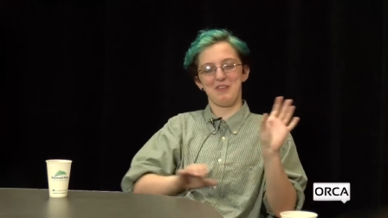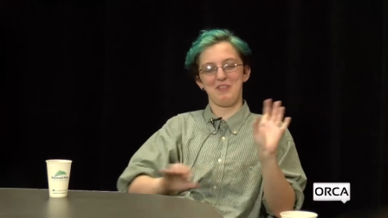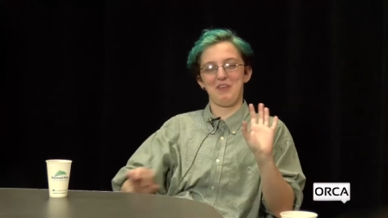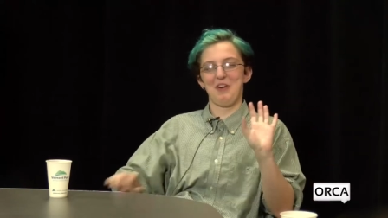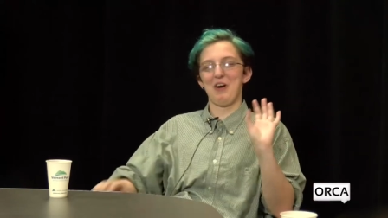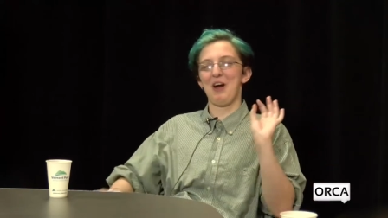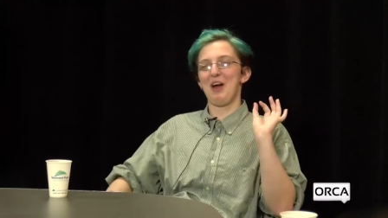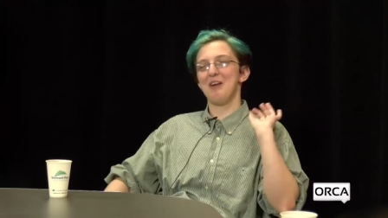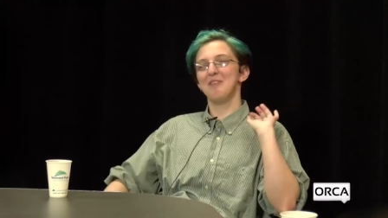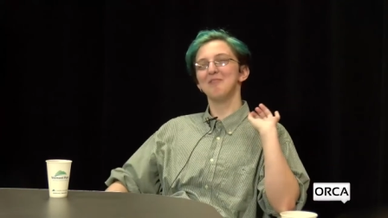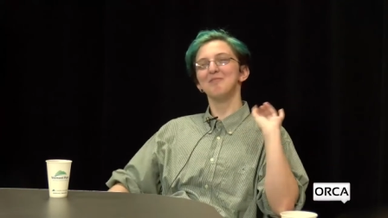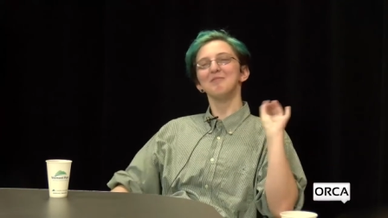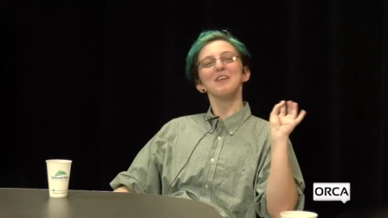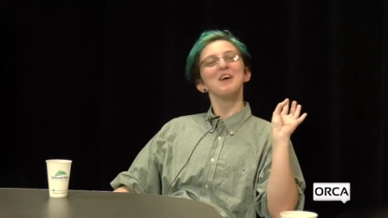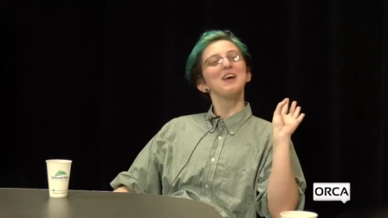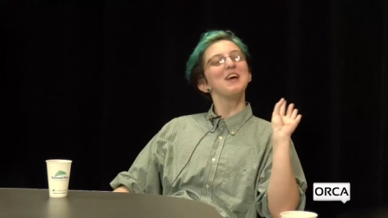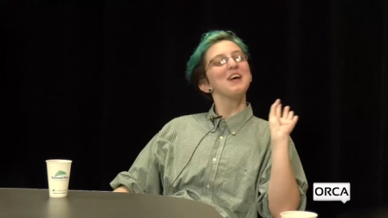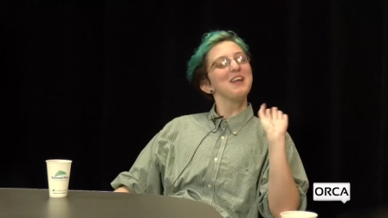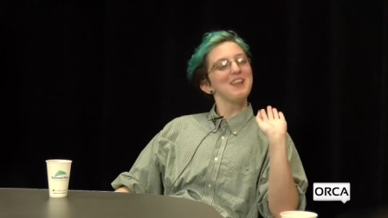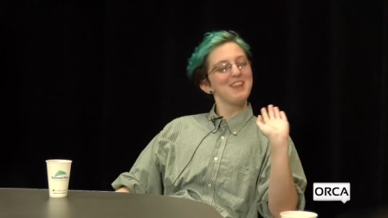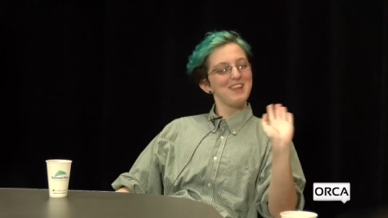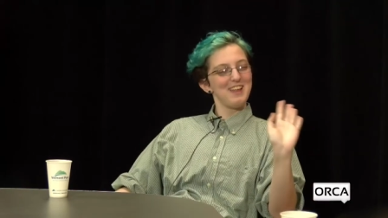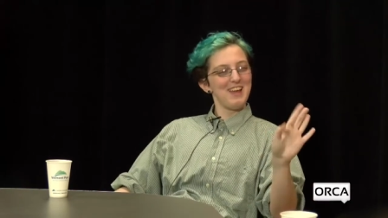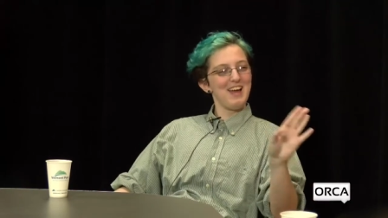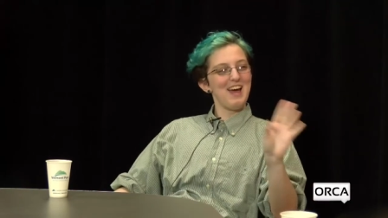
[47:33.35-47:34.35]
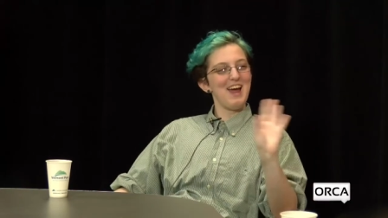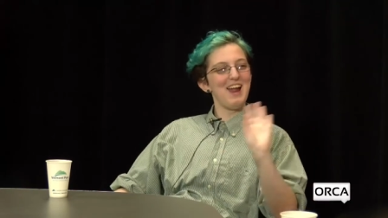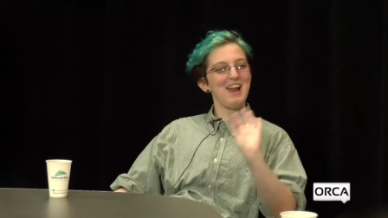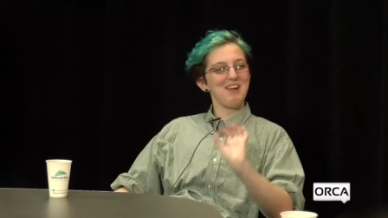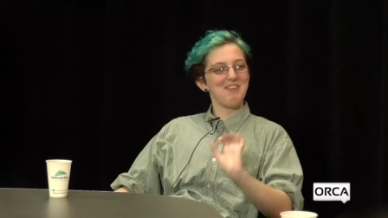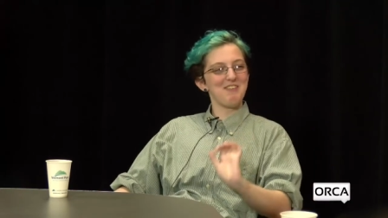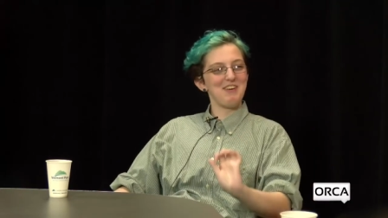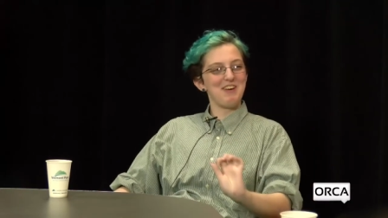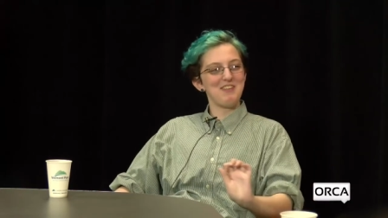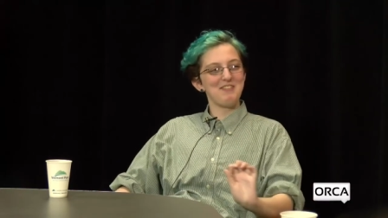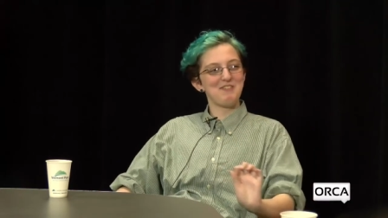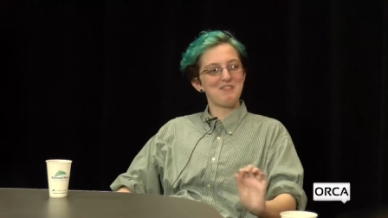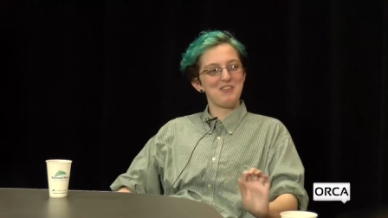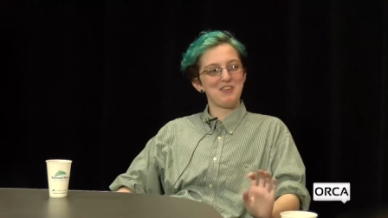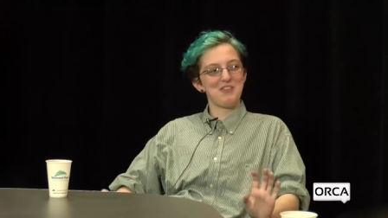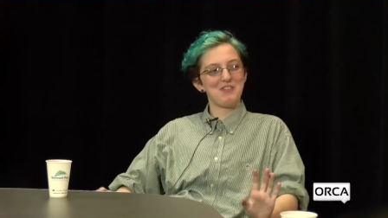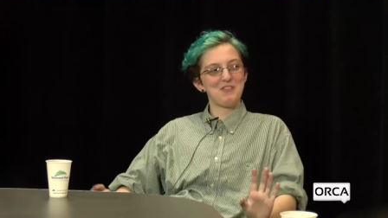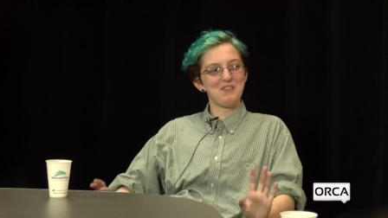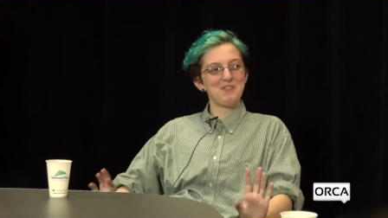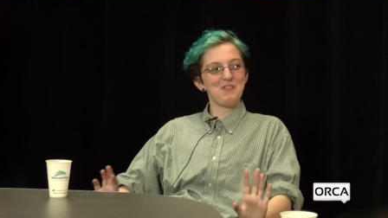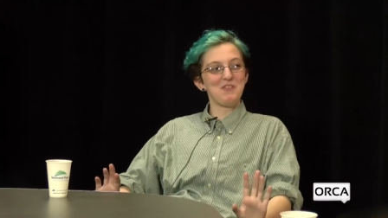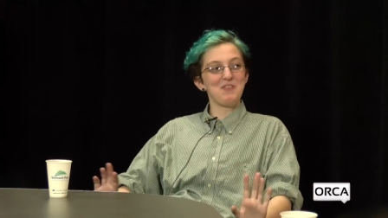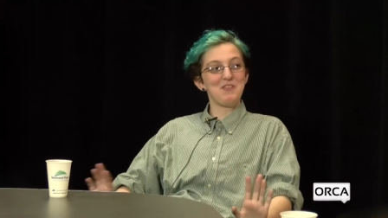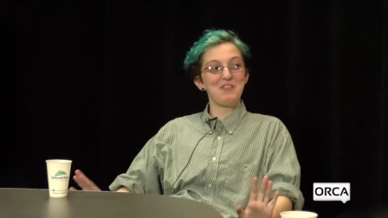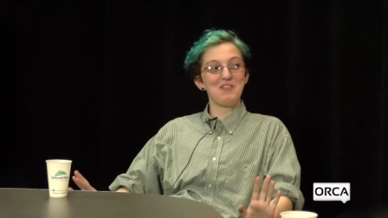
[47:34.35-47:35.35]
Sorry. Anyways. Yeah,
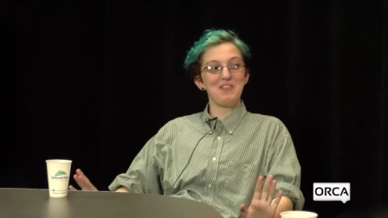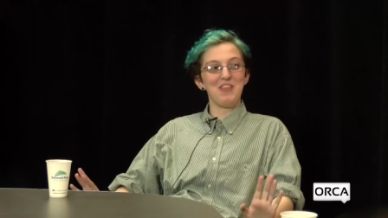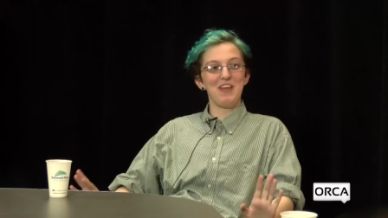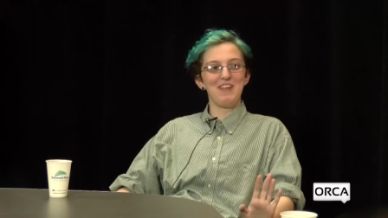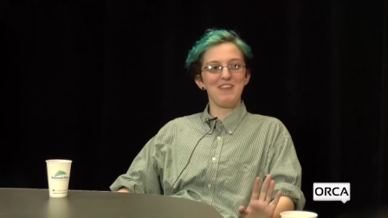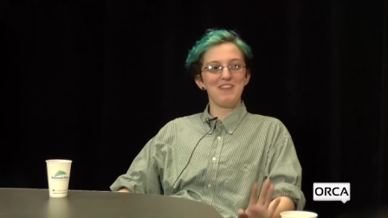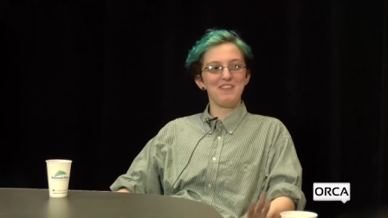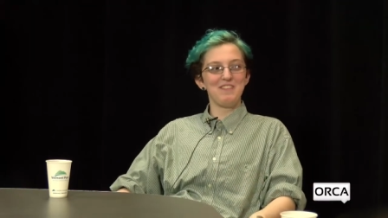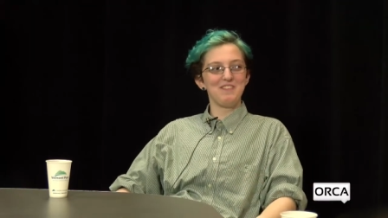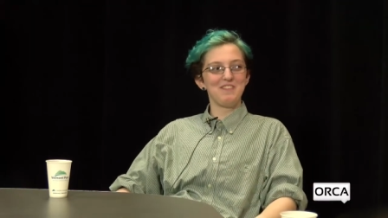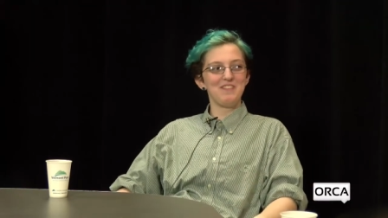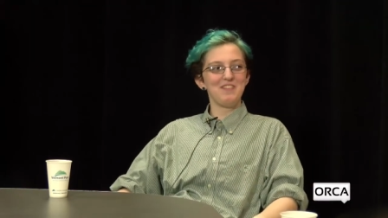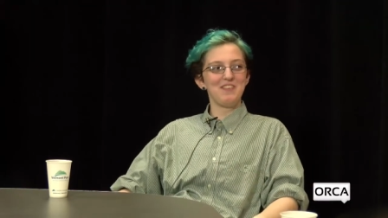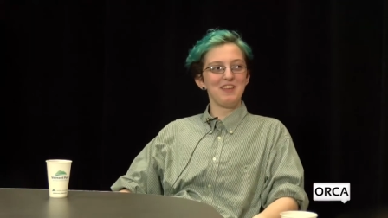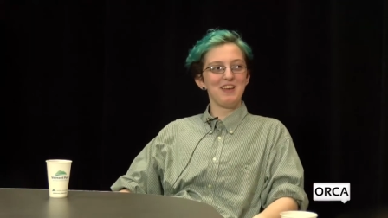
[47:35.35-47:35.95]
no, that uncomfortable